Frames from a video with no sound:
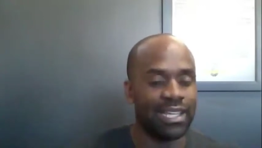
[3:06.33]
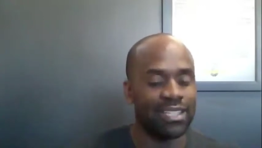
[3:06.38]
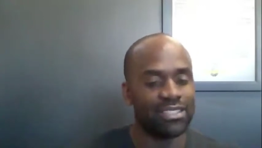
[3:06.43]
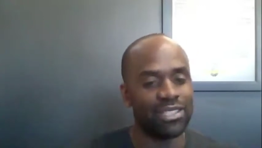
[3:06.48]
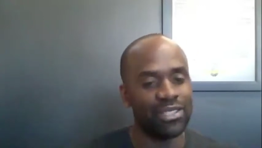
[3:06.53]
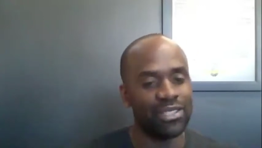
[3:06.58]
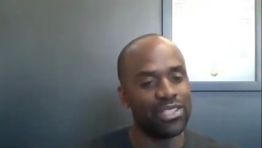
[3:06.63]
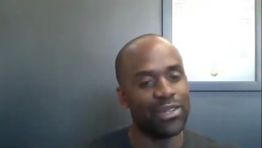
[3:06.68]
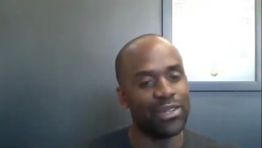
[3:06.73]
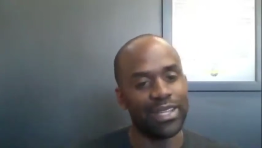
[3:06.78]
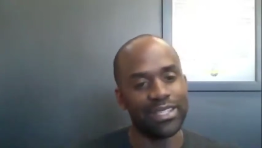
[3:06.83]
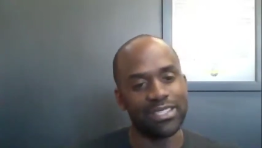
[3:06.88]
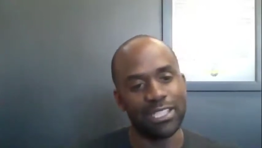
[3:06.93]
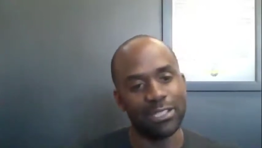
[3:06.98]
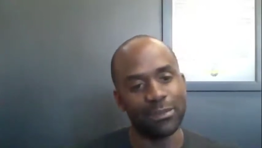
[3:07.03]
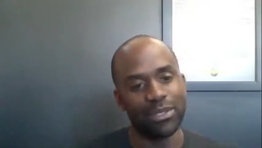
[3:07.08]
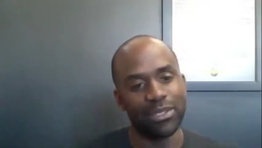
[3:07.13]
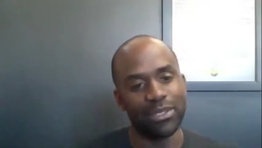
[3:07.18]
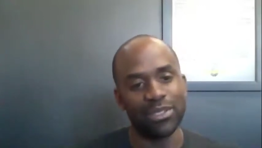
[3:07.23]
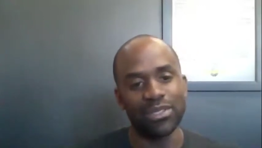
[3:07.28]
So, you know, that
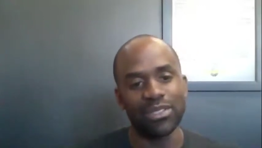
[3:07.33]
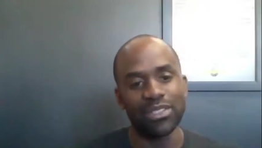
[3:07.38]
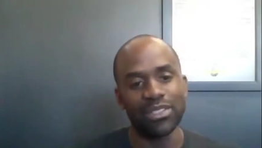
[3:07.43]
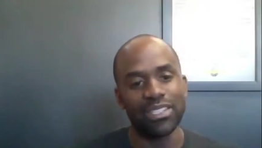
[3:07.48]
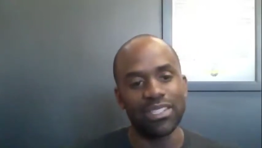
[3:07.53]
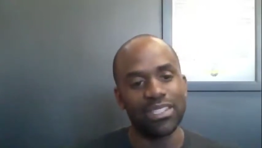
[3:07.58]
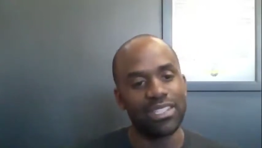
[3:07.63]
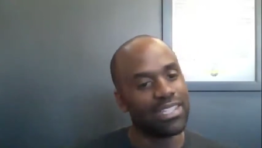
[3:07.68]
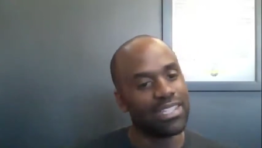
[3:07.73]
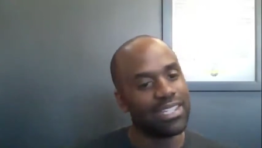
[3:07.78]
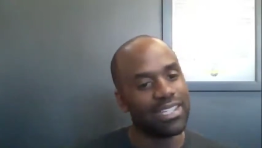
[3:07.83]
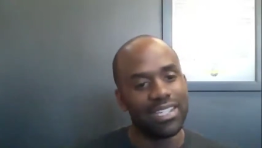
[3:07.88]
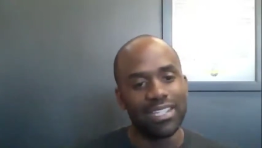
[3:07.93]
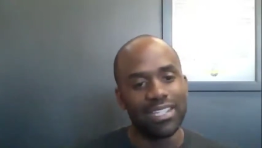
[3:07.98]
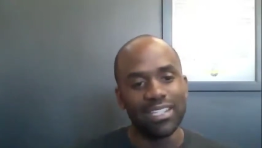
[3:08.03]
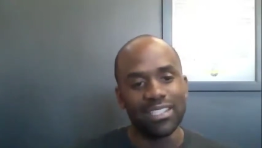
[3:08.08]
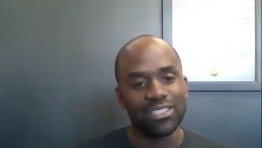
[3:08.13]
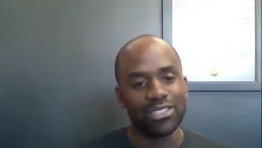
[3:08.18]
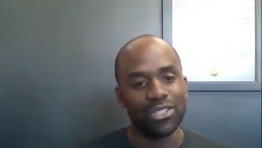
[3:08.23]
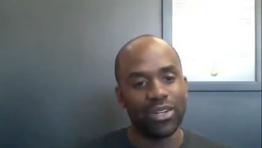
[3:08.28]
typical
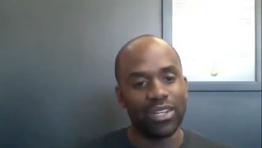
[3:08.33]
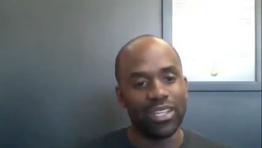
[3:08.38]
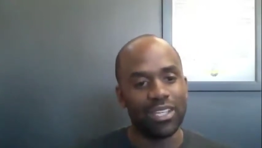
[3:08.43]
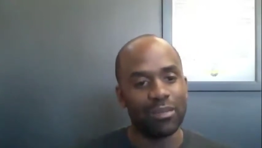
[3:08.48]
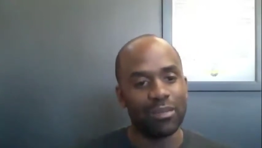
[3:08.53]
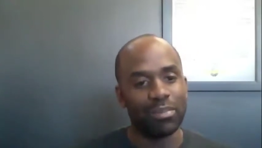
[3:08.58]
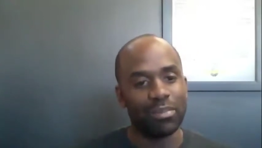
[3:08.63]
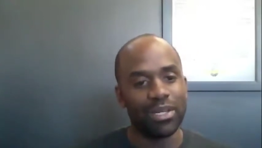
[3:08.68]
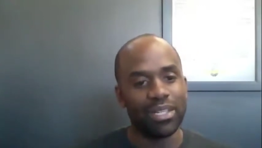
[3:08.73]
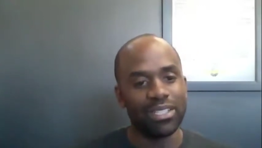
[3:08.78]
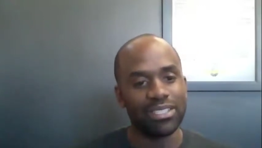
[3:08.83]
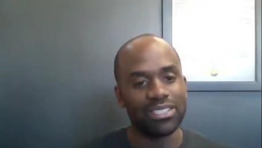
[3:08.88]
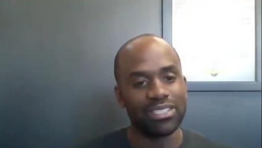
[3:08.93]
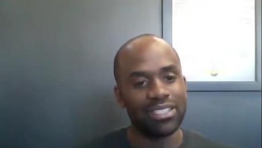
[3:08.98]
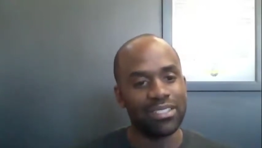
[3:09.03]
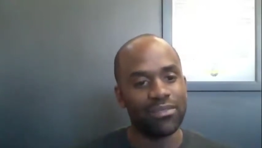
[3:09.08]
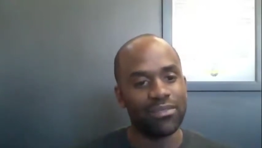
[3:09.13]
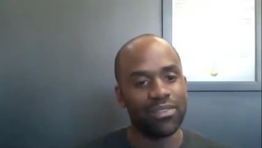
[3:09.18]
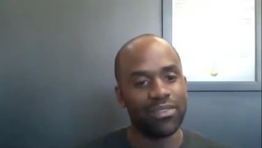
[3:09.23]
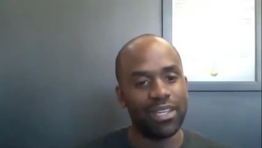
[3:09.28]
sort of get punched
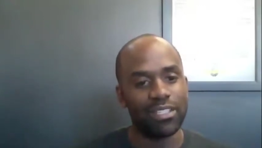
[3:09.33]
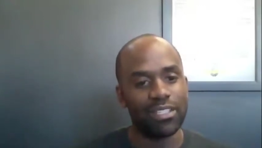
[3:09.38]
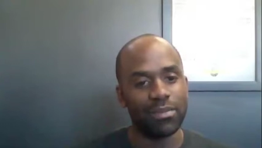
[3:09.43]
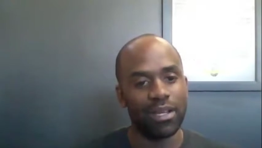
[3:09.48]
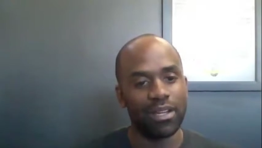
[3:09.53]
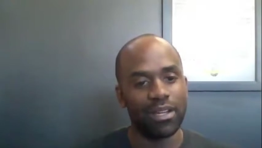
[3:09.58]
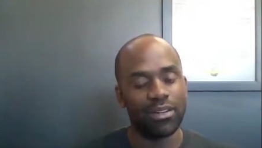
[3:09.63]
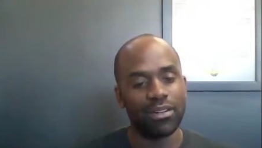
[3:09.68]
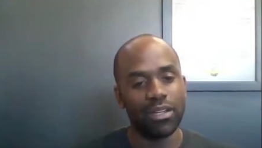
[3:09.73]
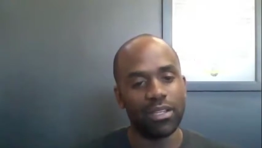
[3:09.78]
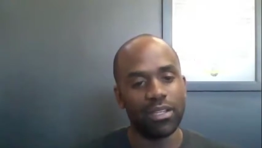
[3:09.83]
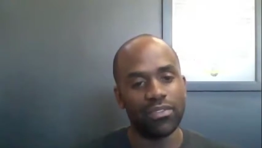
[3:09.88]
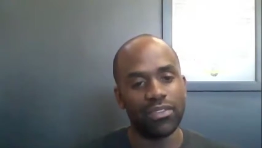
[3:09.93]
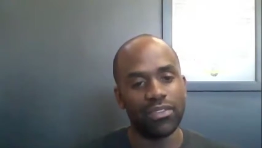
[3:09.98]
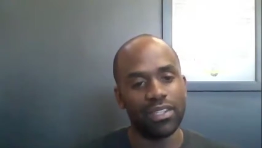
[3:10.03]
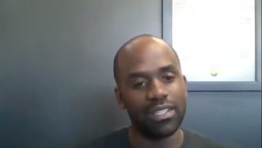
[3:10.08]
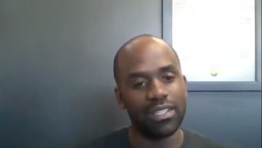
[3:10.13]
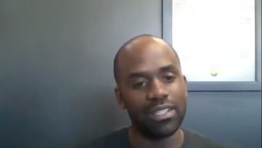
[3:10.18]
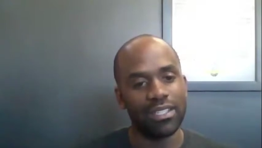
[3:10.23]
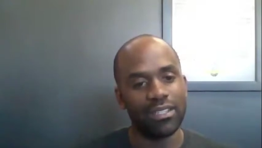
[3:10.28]
in the face by
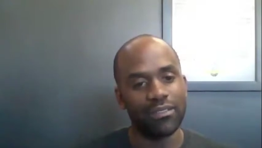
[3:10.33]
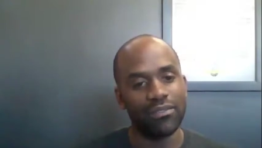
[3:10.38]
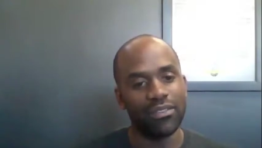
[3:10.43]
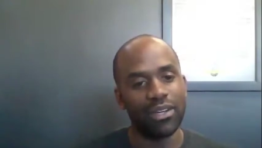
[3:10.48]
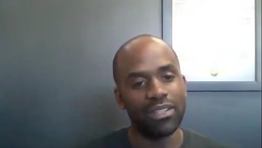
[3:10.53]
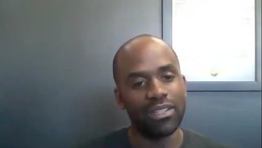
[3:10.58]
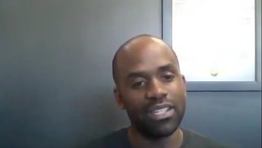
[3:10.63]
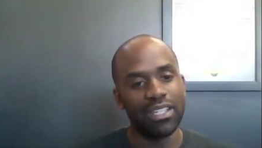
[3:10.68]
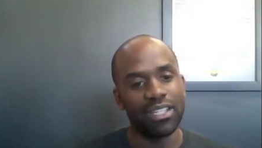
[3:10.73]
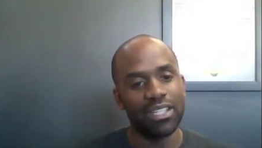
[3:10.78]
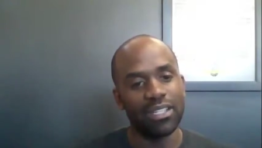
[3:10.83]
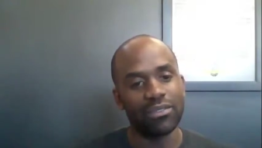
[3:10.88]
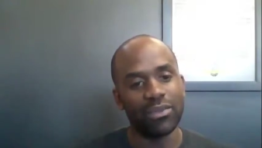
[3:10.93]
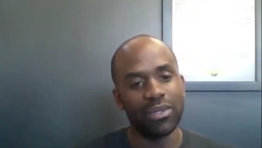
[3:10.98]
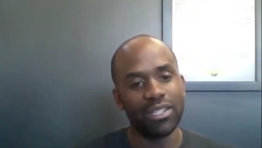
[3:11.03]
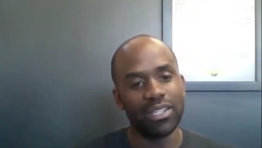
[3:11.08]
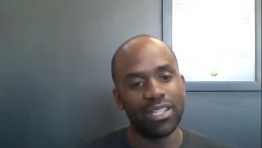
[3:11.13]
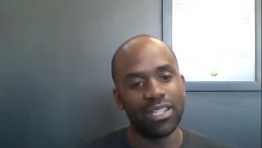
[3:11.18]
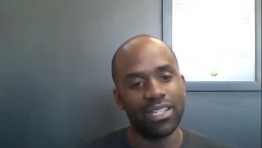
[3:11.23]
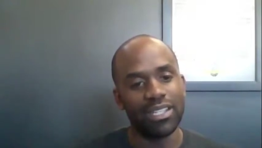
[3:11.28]
CrossFit and then fall in love
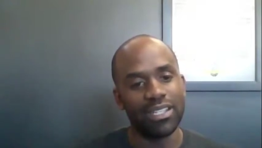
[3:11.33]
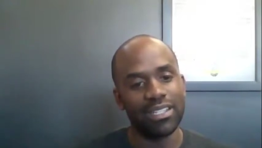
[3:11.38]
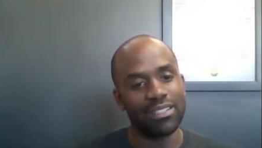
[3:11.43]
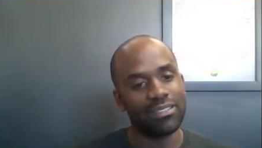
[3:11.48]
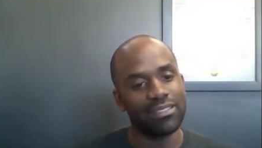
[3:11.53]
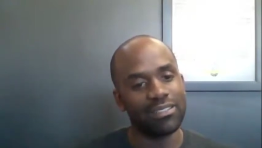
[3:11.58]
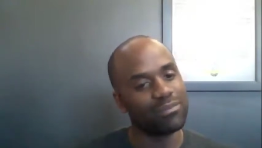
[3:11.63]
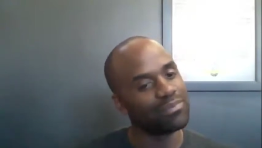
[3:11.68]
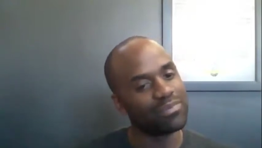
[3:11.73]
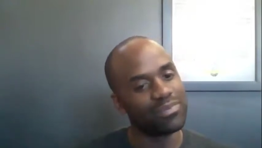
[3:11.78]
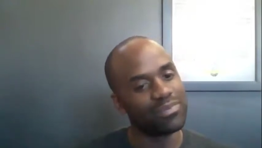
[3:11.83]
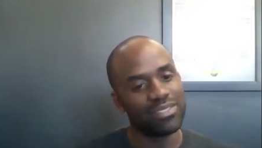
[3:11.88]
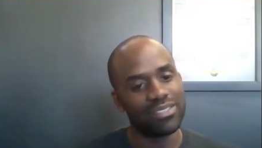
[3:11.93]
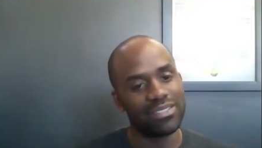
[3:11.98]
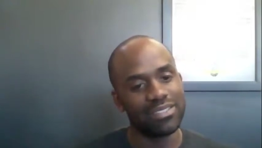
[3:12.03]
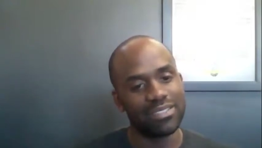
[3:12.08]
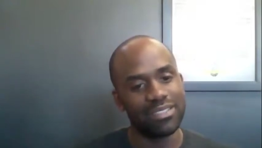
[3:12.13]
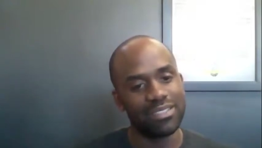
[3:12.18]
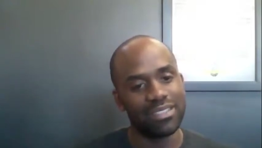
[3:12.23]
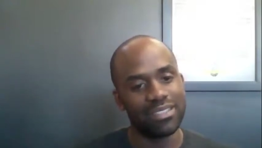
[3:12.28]
with it, and
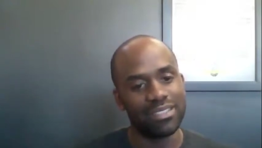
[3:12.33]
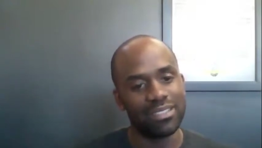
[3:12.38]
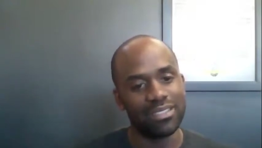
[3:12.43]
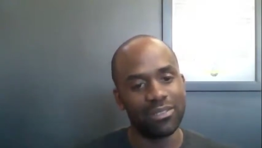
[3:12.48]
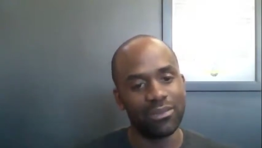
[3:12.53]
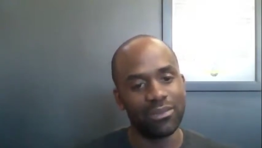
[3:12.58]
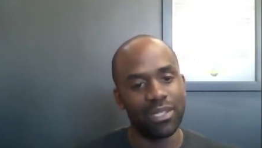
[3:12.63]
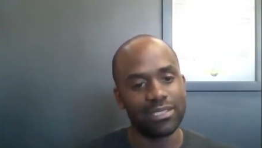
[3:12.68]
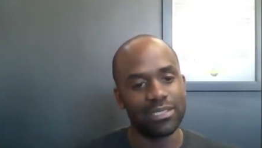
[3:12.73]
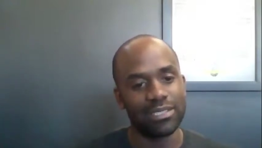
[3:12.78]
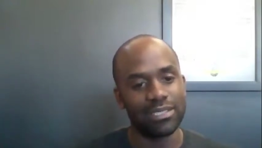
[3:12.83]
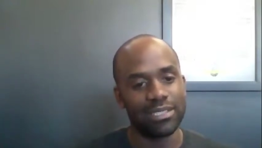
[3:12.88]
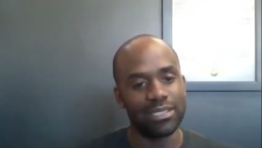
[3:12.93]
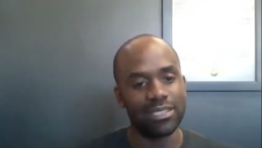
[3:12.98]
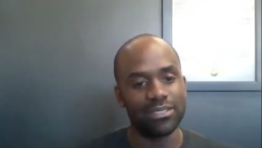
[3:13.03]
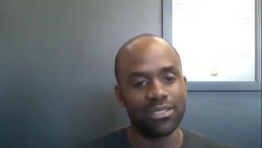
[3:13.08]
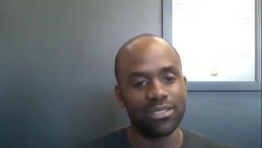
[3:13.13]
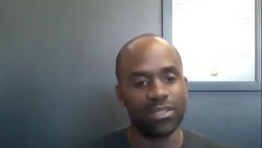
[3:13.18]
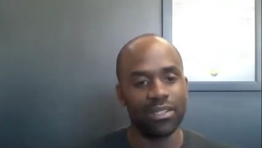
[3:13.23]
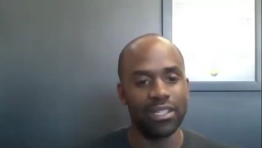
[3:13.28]
the rest is
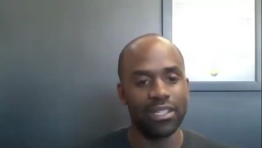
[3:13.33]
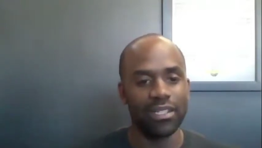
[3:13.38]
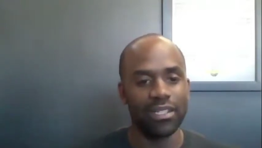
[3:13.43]
history.